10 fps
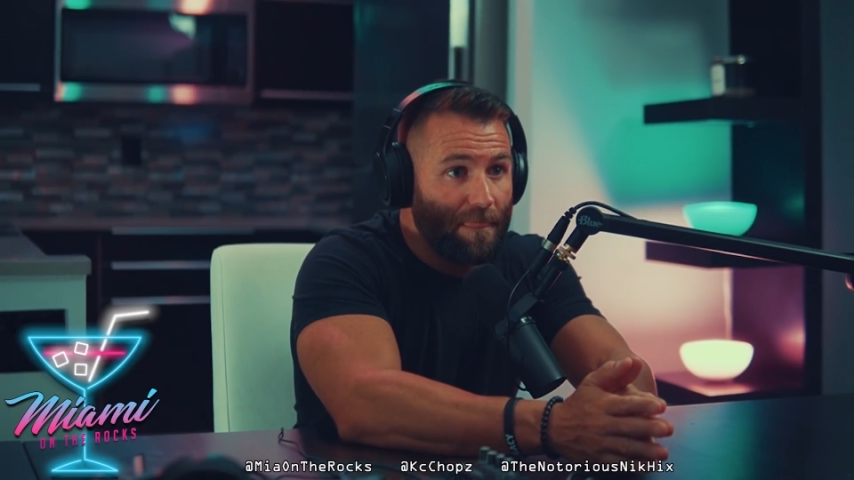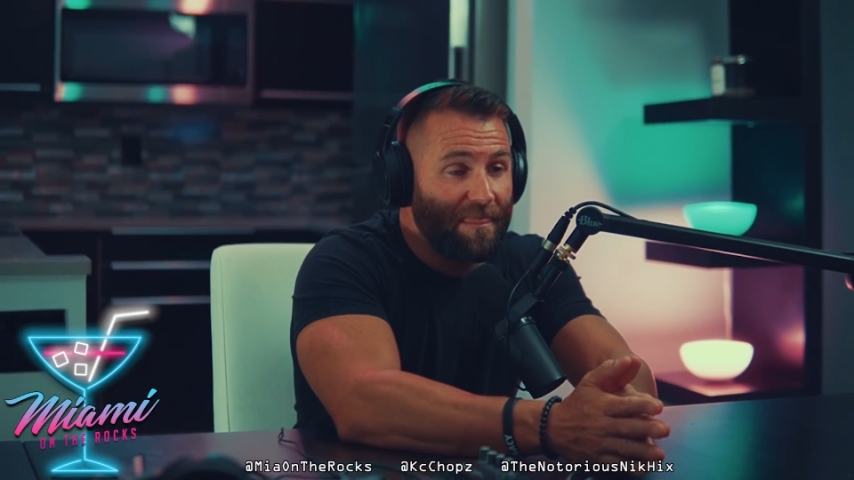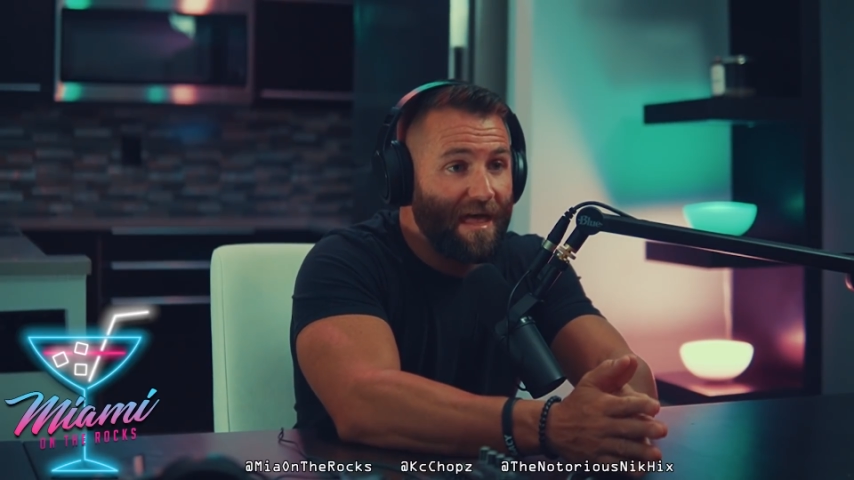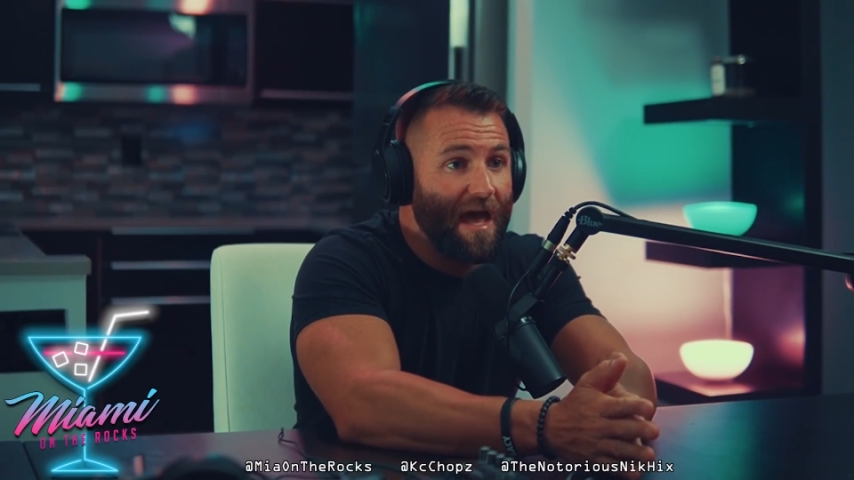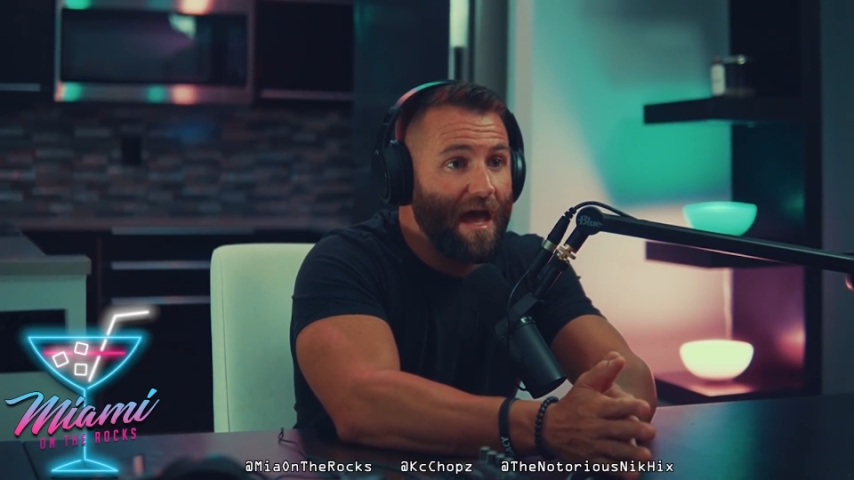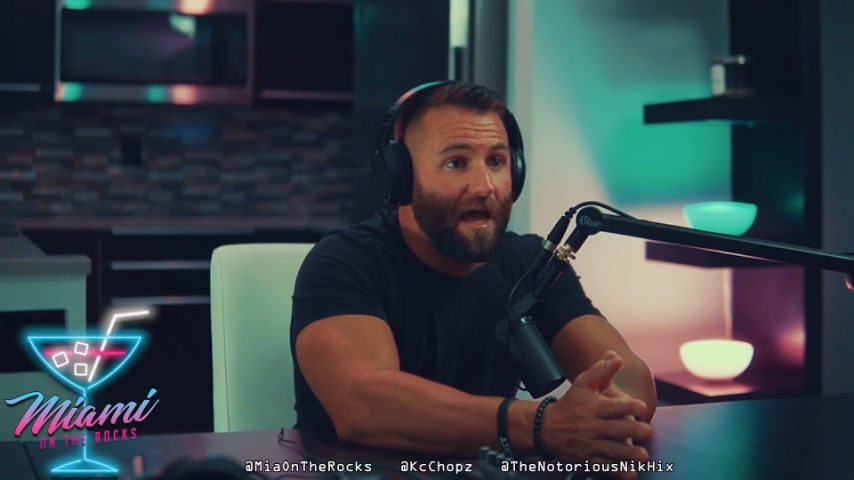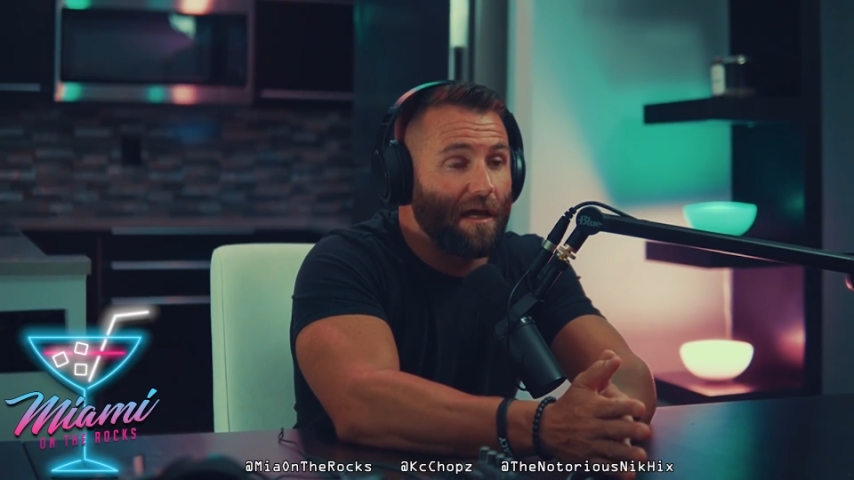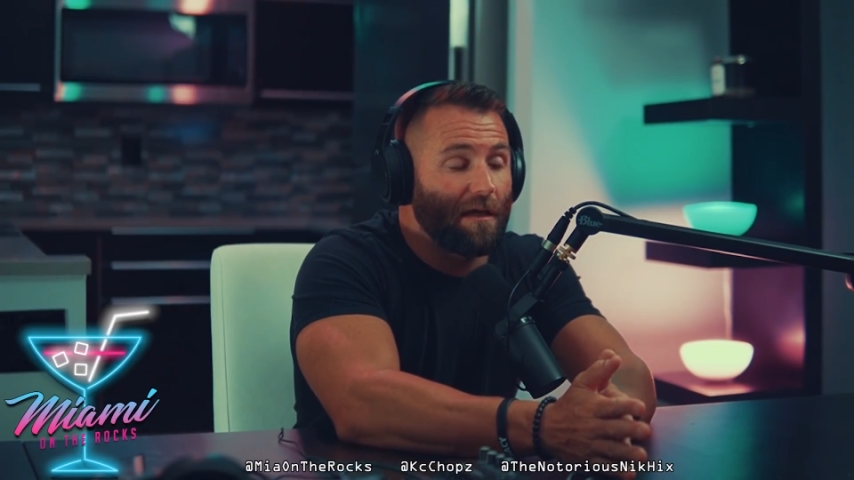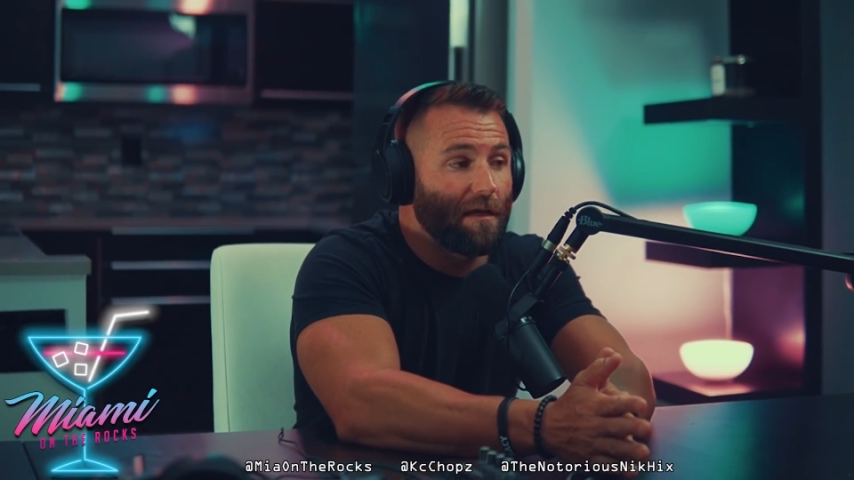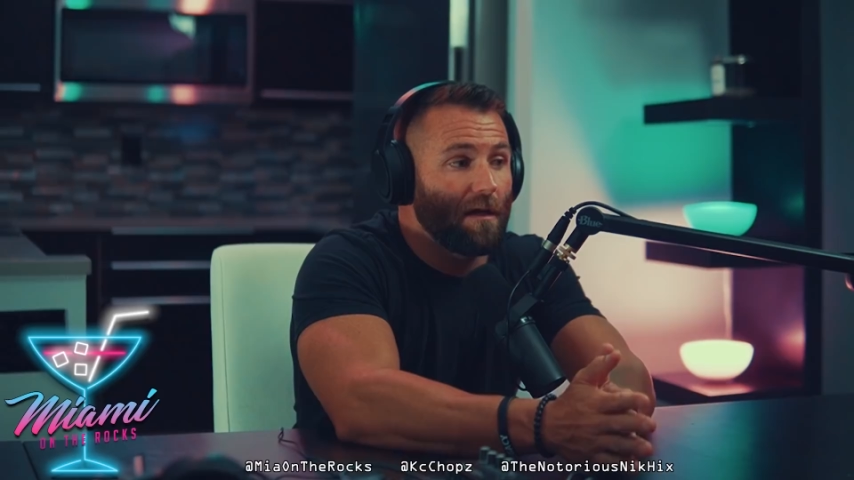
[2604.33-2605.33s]

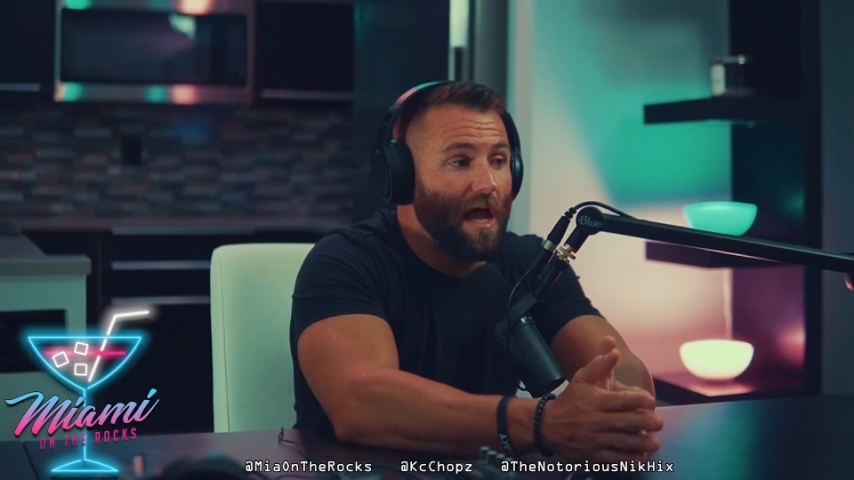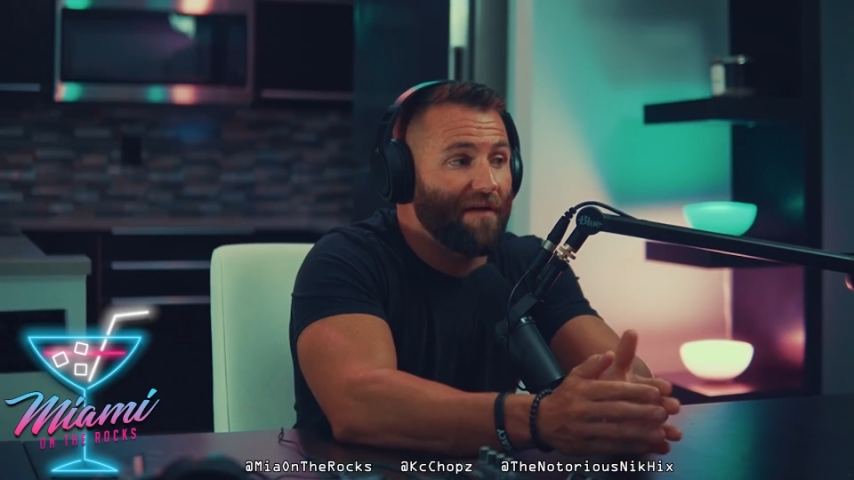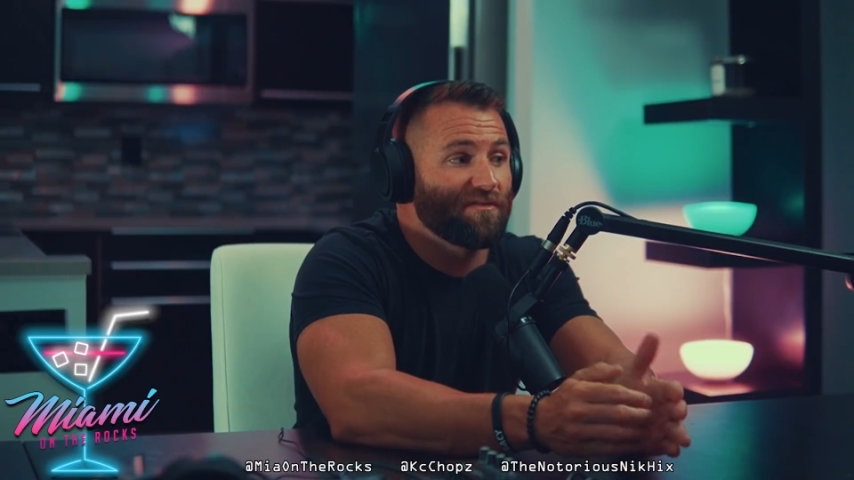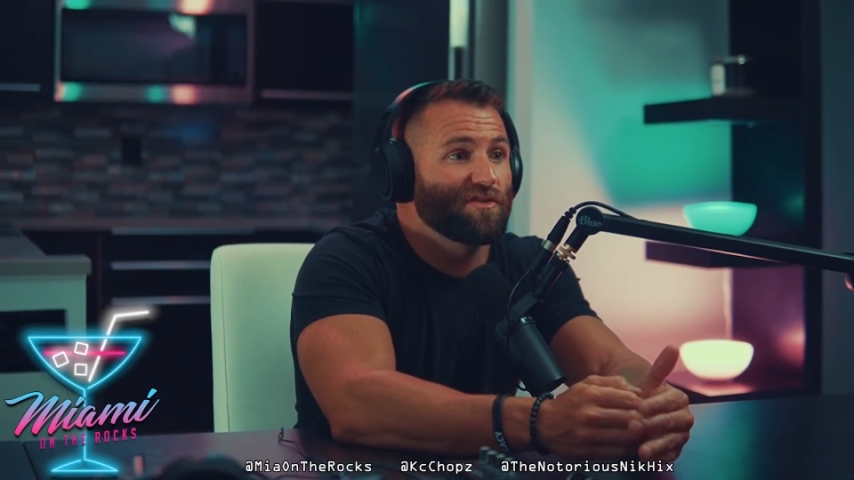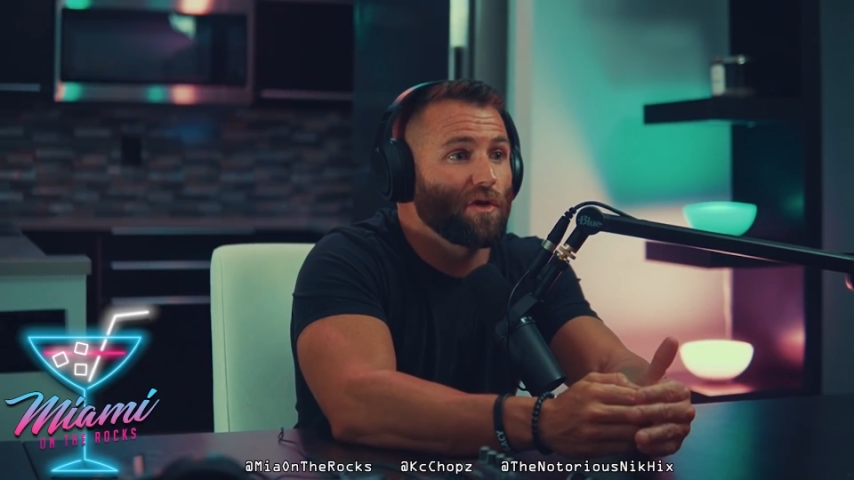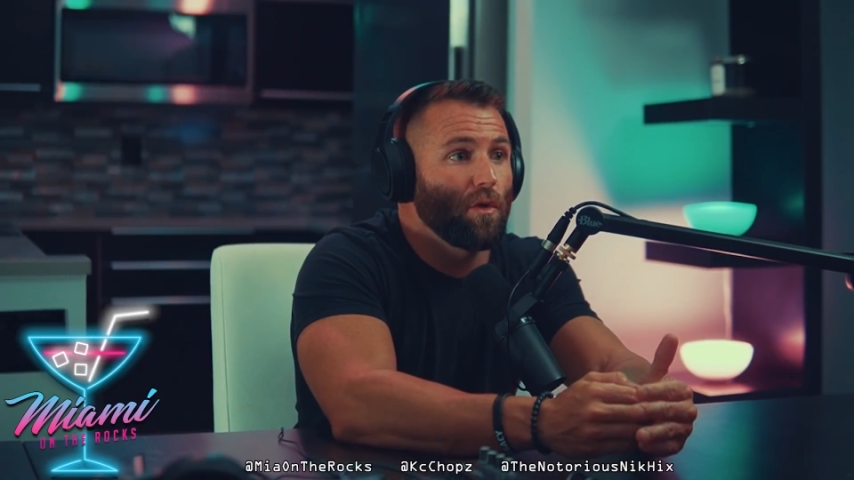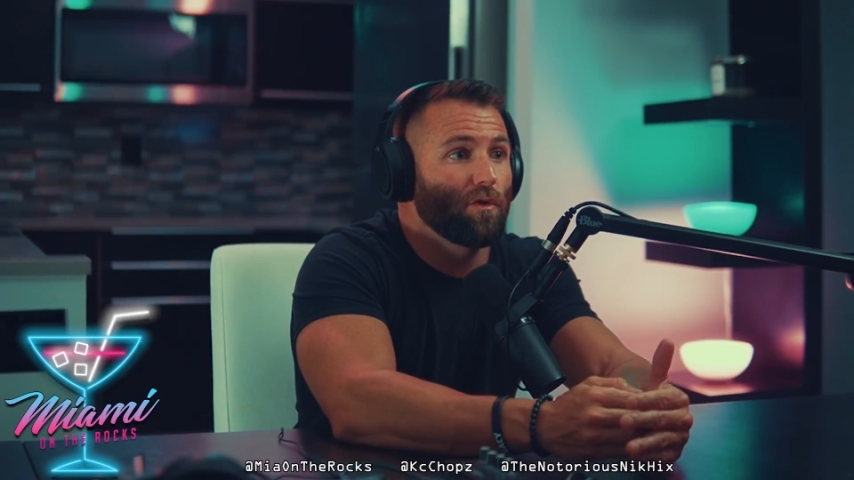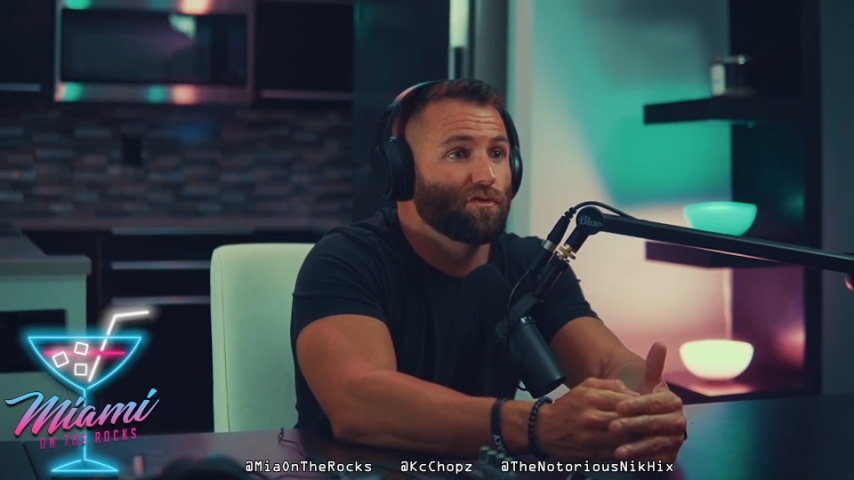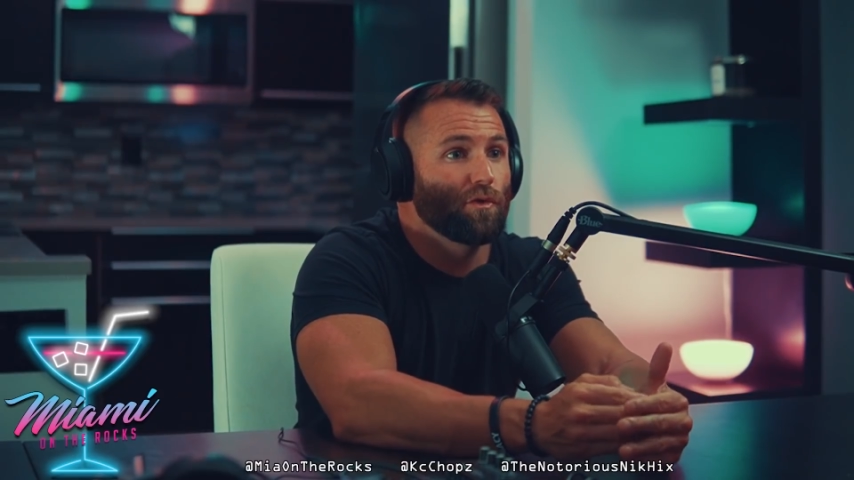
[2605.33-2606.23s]
that have sold